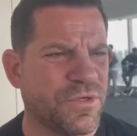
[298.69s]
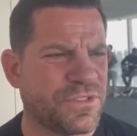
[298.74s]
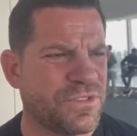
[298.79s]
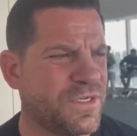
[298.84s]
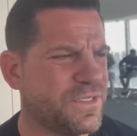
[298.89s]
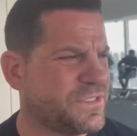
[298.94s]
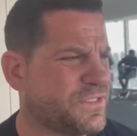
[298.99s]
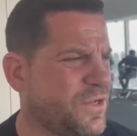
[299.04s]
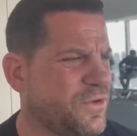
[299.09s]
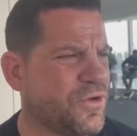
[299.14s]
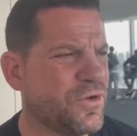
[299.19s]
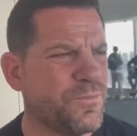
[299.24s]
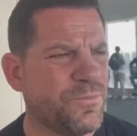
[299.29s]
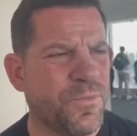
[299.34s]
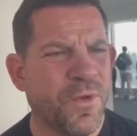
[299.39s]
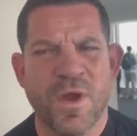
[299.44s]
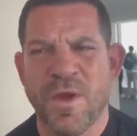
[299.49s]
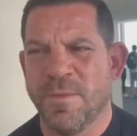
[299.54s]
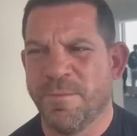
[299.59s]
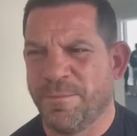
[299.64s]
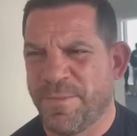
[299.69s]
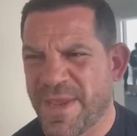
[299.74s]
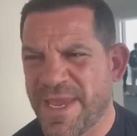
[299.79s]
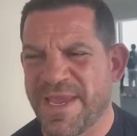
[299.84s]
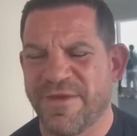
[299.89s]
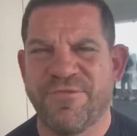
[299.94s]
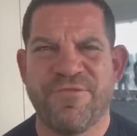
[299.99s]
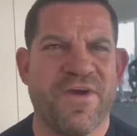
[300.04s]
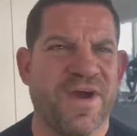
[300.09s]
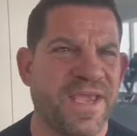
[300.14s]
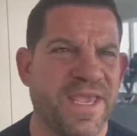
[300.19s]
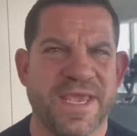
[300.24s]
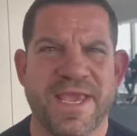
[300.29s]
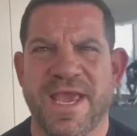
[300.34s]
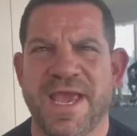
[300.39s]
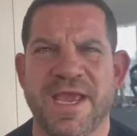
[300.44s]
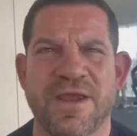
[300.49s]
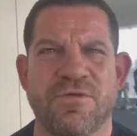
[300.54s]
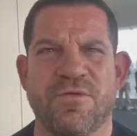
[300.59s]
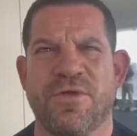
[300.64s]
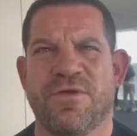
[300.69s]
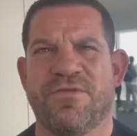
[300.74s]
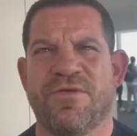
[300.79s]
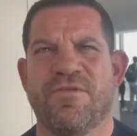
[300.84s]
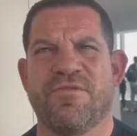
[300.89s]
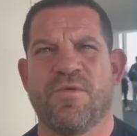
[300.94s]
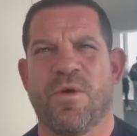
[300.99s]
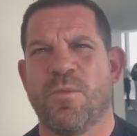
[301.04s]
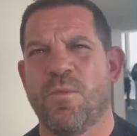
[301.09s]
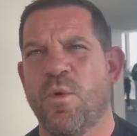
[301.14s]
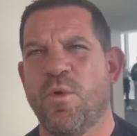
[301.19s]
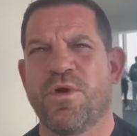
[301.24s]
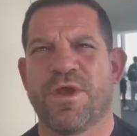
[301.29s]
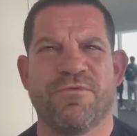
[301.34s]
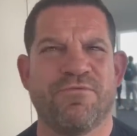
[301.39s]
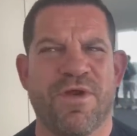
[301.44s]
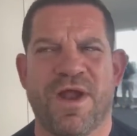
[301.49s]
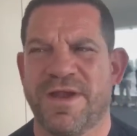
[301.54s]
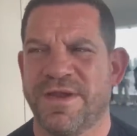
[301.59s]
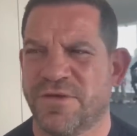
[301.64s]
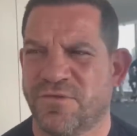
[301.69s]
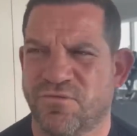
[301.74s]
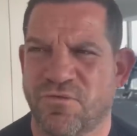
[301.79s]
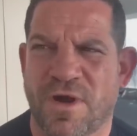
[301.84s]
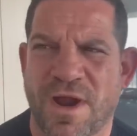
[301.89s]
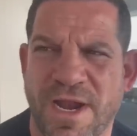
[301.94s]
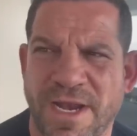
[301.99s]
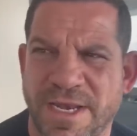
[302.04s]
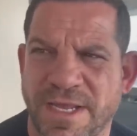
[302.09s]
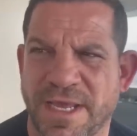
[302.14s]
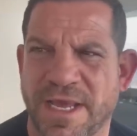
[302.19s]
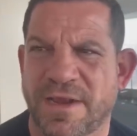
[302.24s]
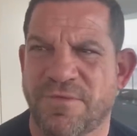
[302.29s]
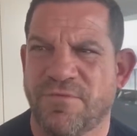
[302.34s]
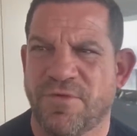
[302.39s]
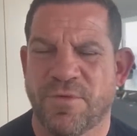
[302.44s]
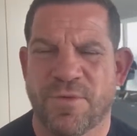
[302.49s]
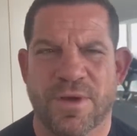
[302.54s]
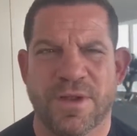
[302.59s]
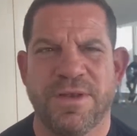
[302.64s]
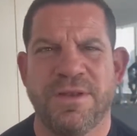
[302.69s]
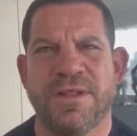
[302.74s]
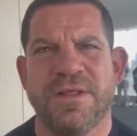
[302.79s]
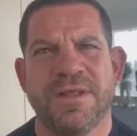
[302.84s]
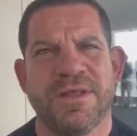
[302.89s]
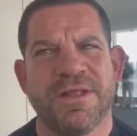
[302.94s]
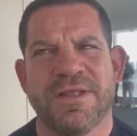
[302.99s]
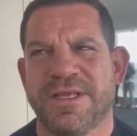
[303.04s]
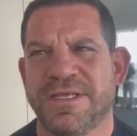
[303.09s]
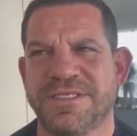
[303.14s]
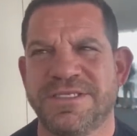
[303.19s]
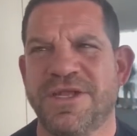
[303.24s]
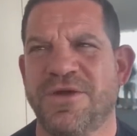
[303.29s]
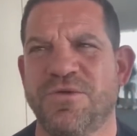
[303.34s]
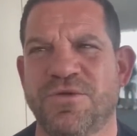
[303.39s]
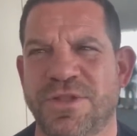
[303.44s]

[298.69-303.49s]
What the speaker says: It's like, it's no good being fucking angry with everyone, walking around and growling at everyone. There's no,